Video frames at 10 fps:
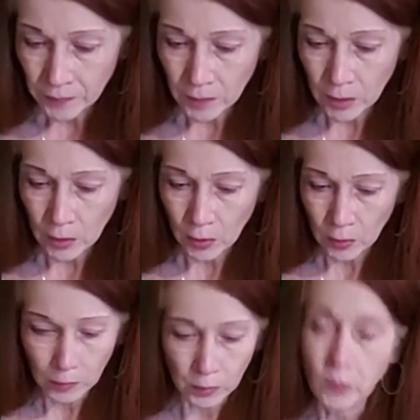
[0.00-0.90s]
you
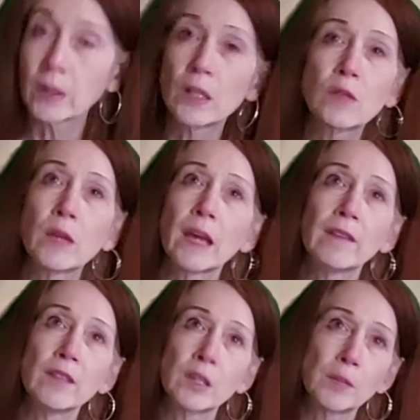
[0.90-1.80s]
know, we'll do things we
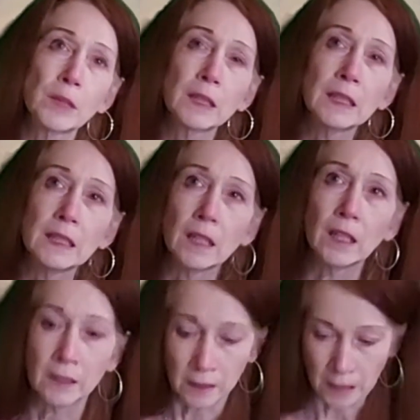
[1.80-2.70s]
hadn't typically
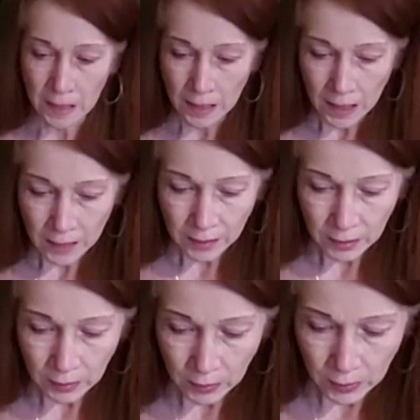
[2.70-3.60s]
done. I
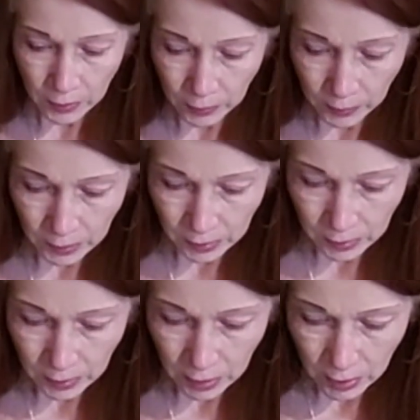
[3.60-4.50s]
think there's other
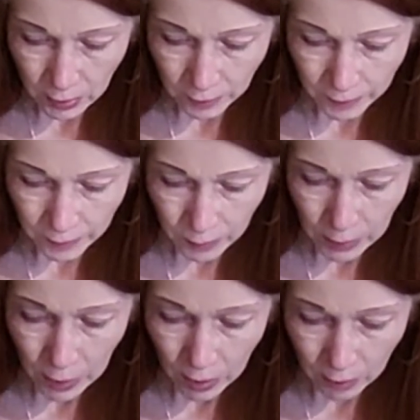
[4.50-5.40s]
things in here, if I
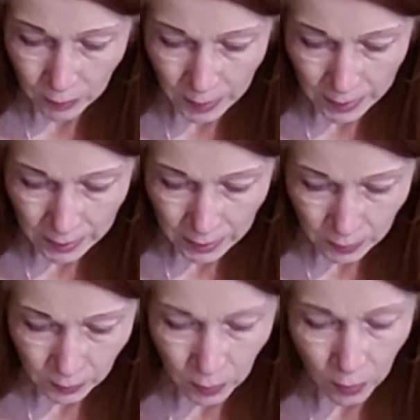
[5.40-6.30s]
recall right. You
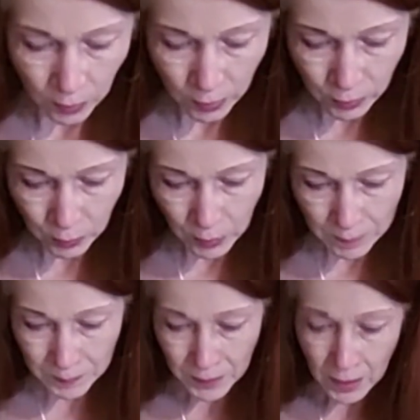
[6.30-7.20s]
know, oh, here's one,
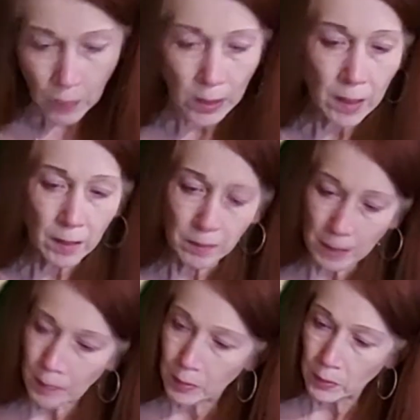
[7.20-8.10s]
where
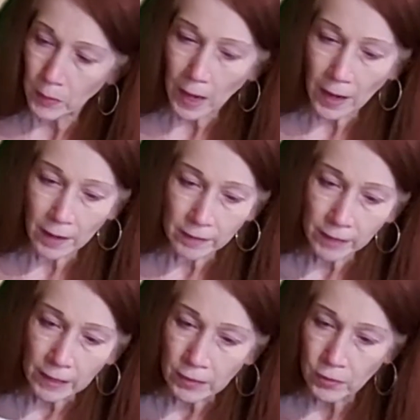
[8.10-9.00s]
maybe you have
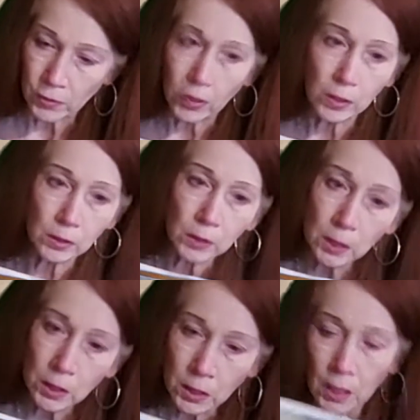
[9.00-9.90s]
a
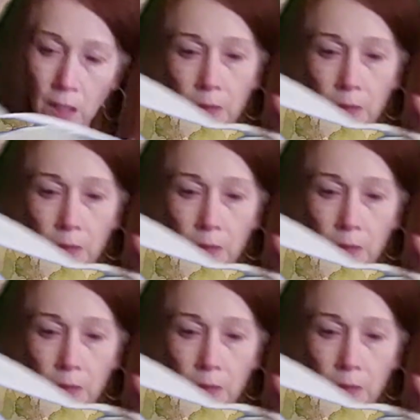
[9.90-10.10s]
circular